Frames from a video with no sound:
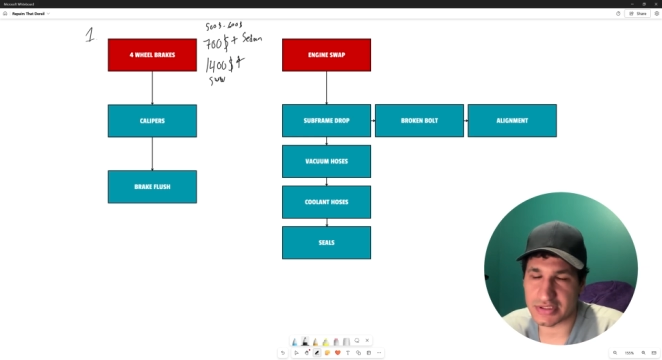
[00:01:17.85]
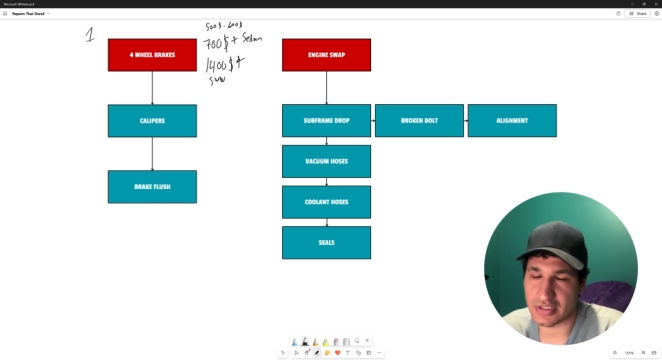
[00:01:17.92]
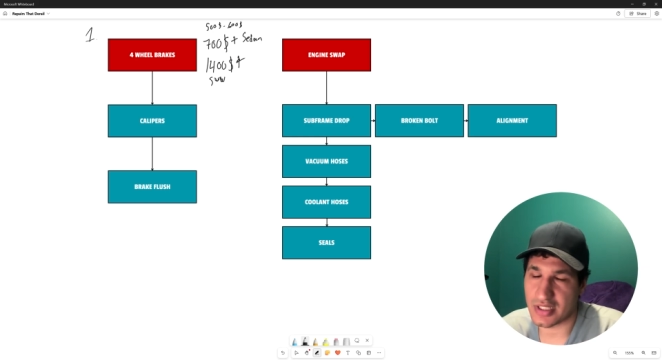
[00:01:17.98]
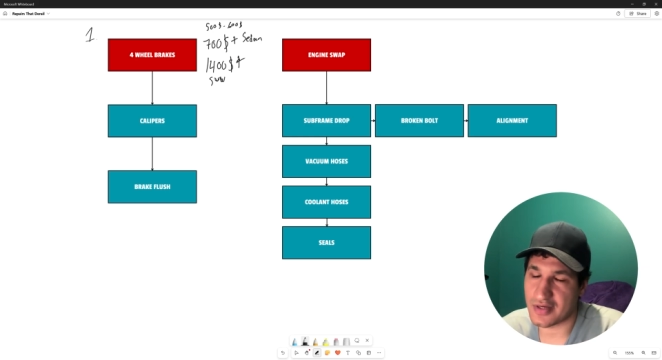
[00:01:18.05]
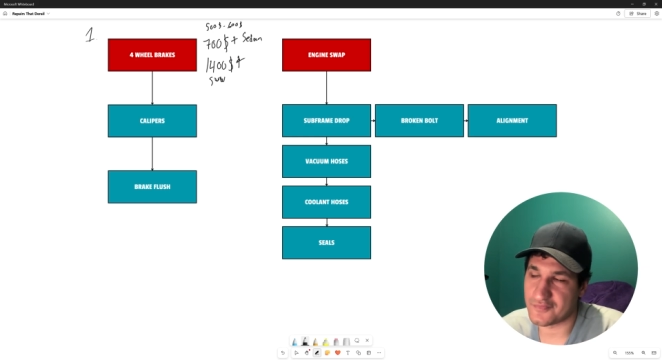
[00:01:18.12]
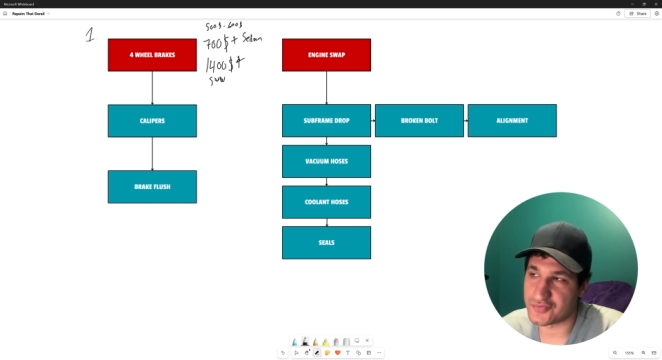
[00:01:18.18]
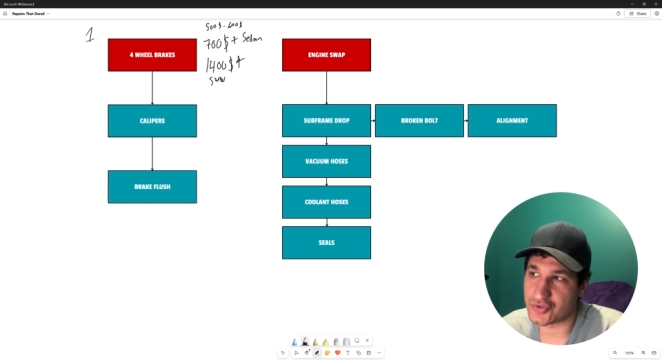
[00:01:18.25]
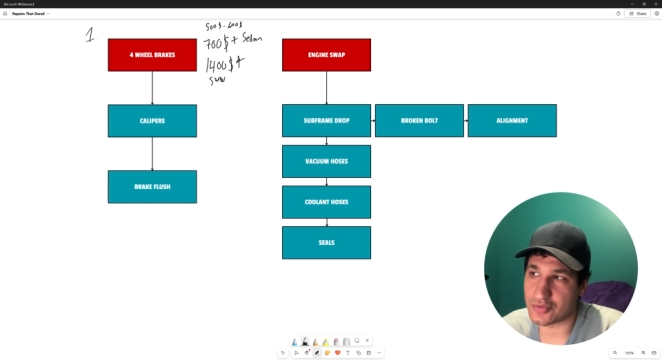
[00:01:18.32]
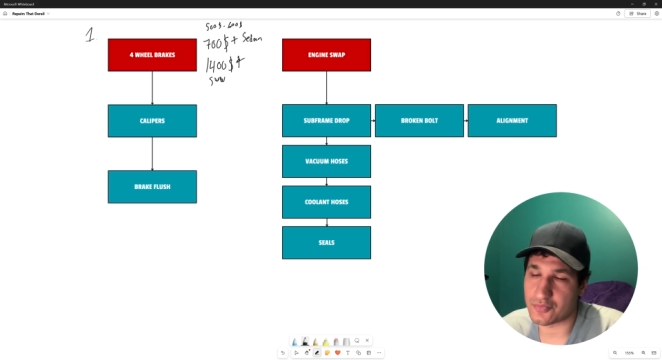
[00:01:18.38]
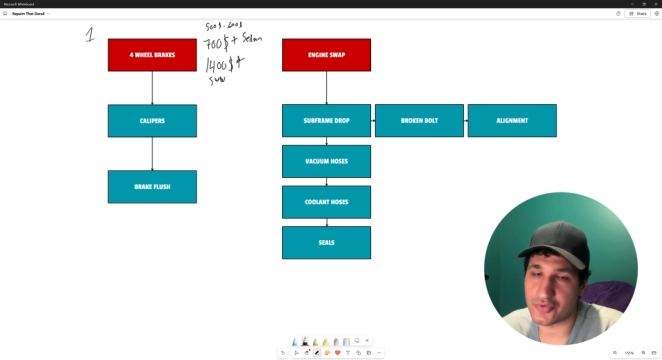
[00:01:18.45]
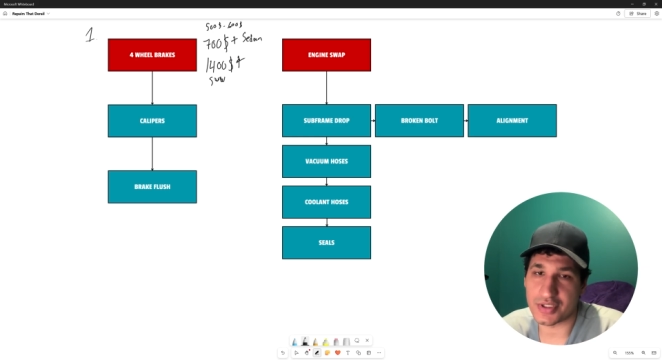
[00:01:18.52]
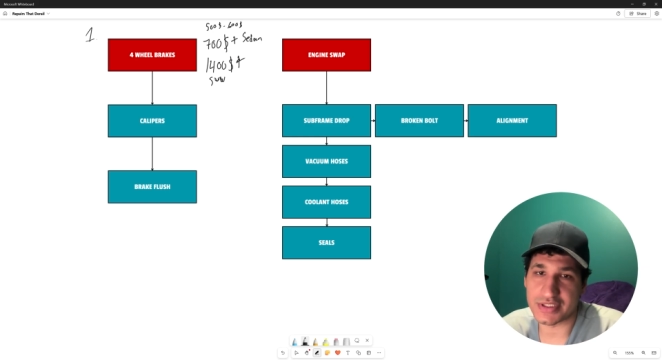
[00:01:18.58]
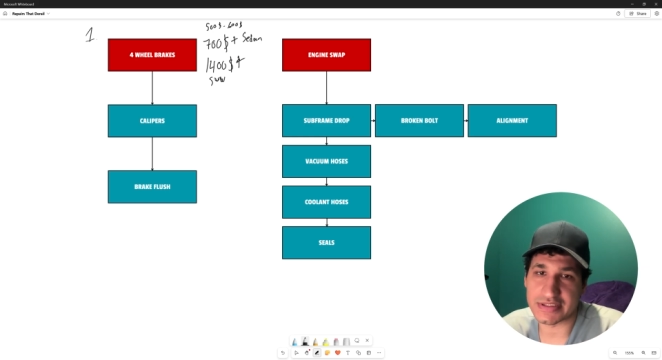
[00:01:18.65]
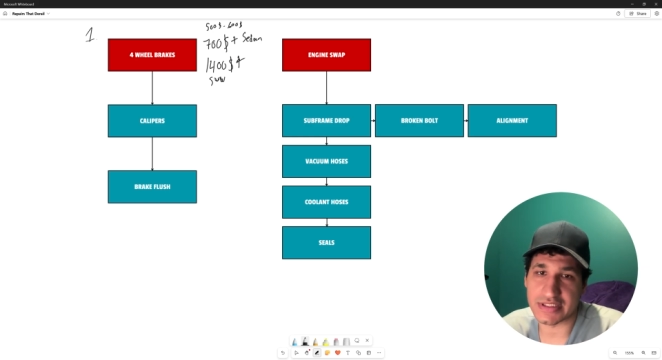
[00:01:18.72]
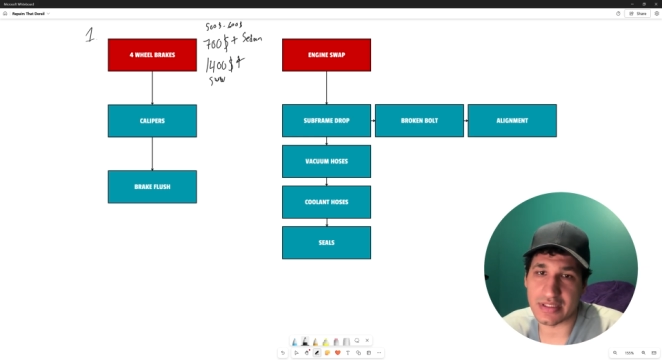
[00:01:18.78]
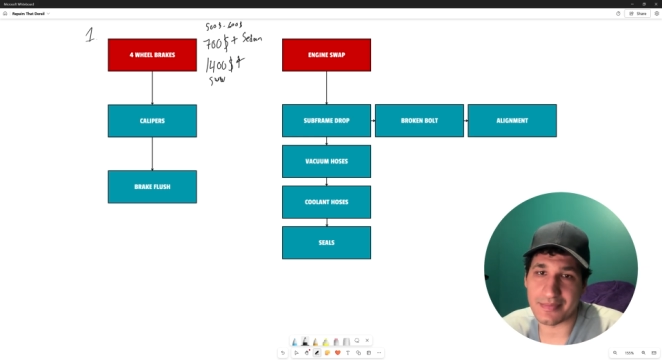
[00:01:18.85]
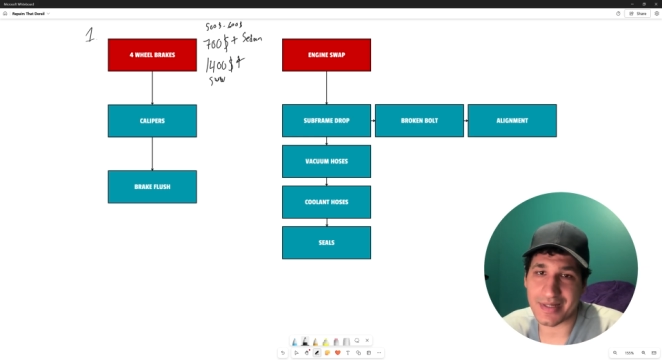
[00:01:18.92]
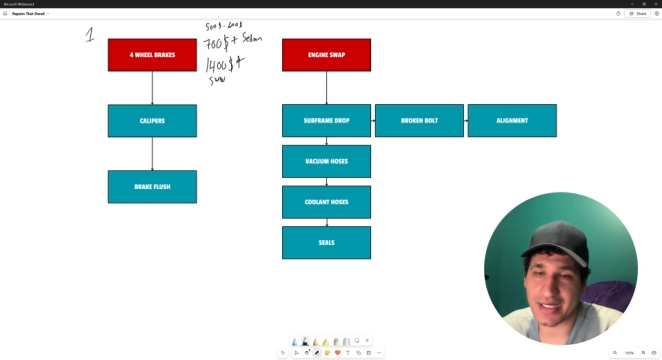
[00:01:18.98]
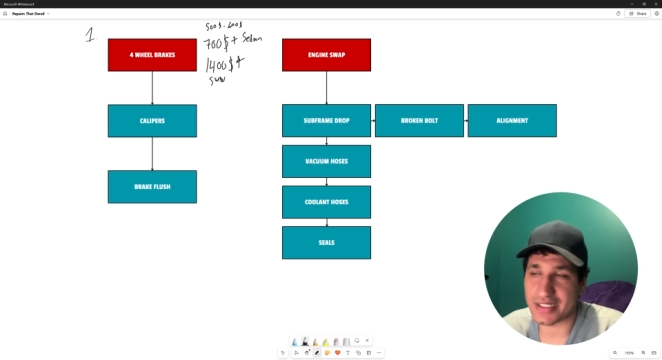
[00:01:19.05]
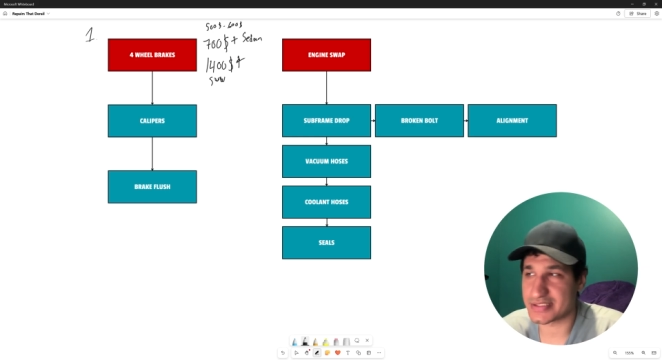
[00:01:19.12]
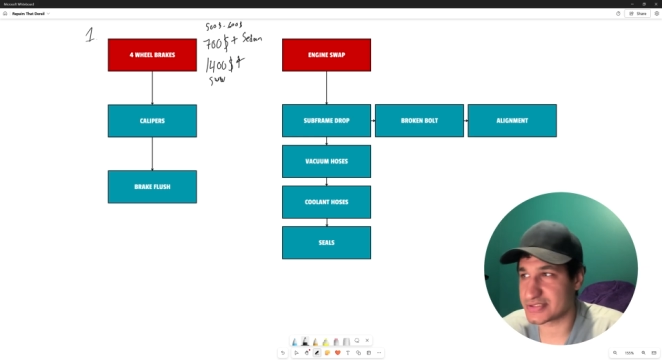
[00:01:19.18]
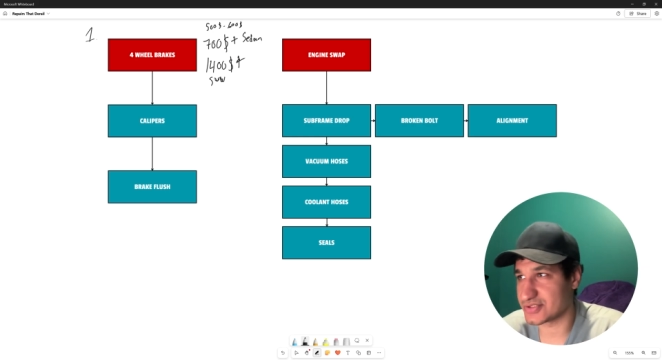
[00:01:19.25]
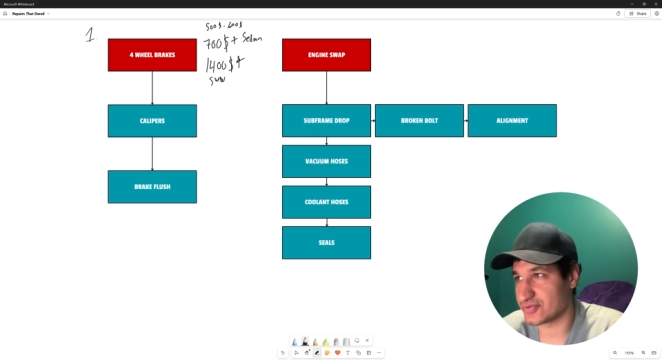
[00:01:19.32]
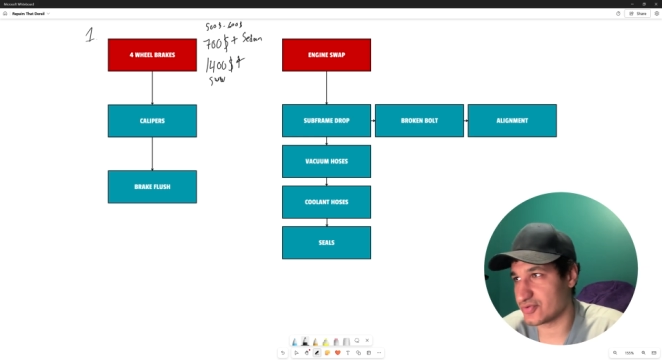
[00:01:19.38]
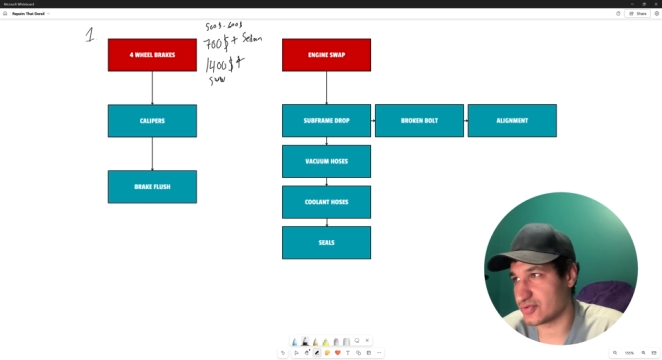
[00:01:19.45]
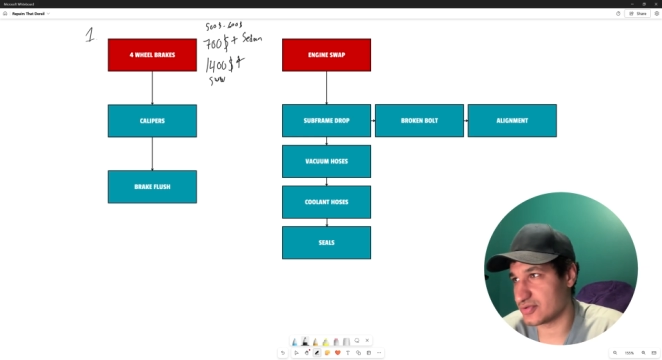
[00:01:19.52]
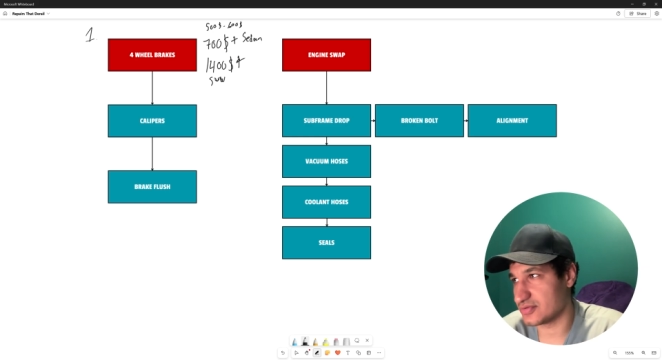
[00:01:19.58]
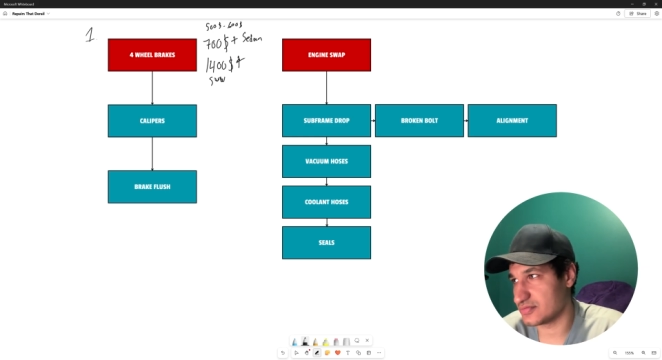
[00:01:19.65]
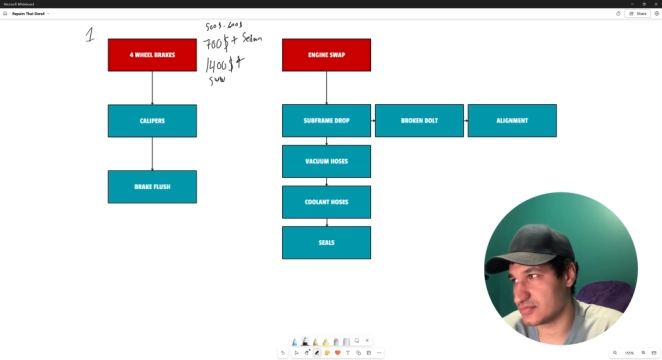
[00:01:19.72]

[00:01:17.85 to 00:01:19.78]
they'll have drum brakes in the back, so